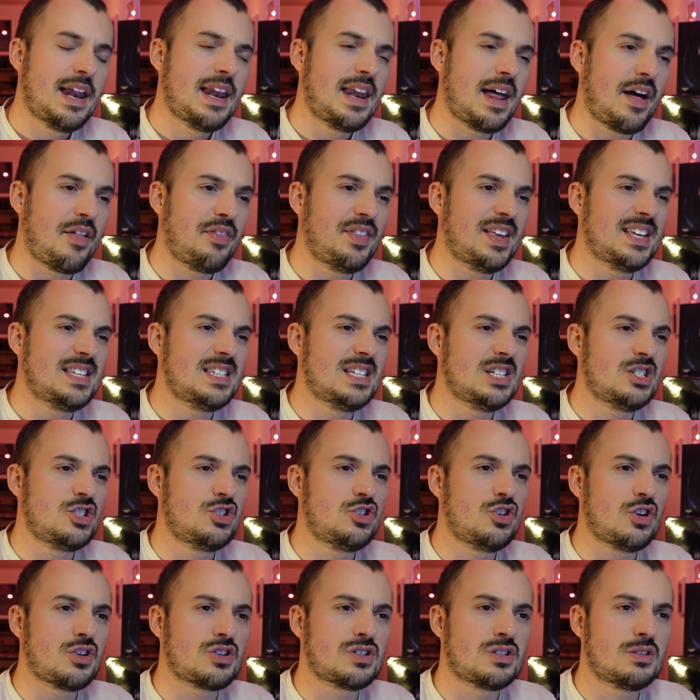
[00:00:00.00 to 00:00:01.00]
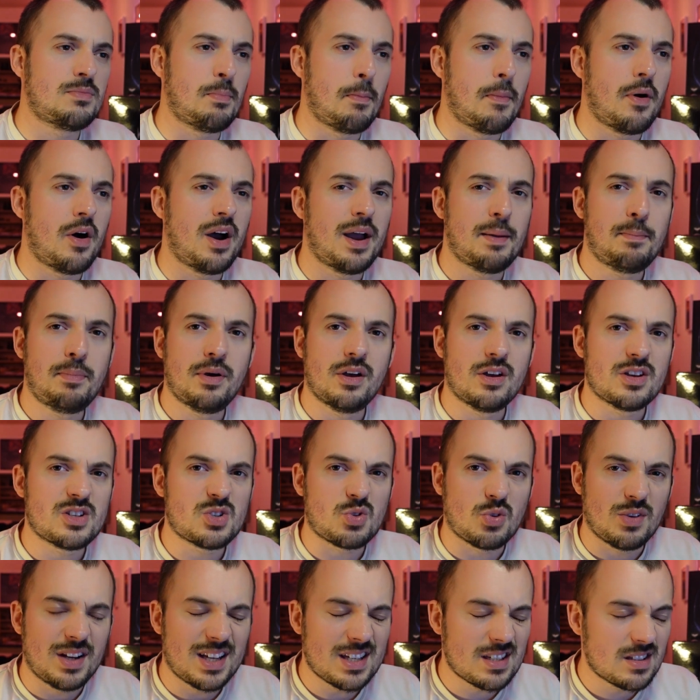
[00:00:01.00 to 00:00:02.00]
Now this is just my
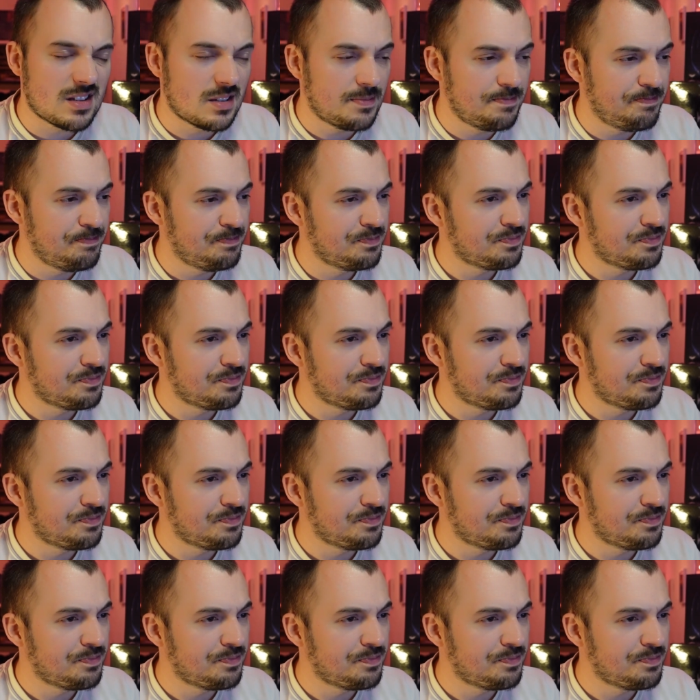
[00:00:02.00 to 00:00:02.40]
personal list.